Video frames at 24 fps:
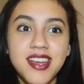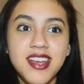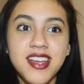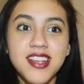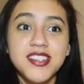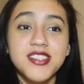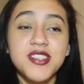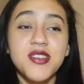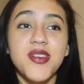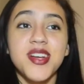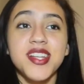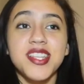
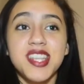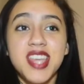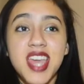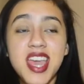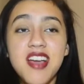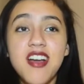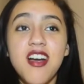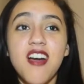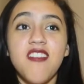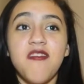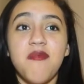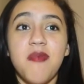So I take
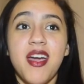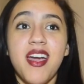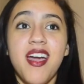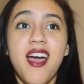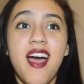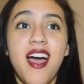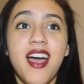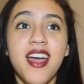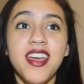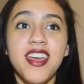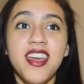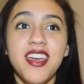off my
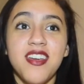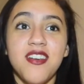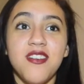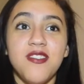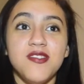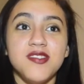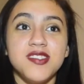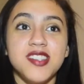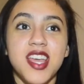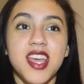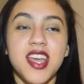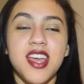high
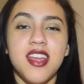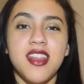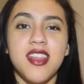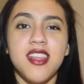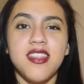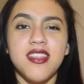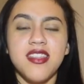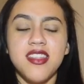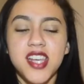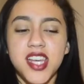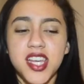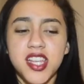heels, and
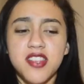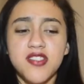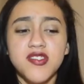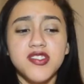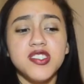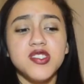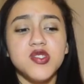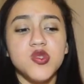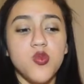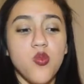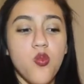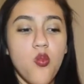like there's
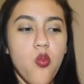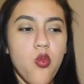just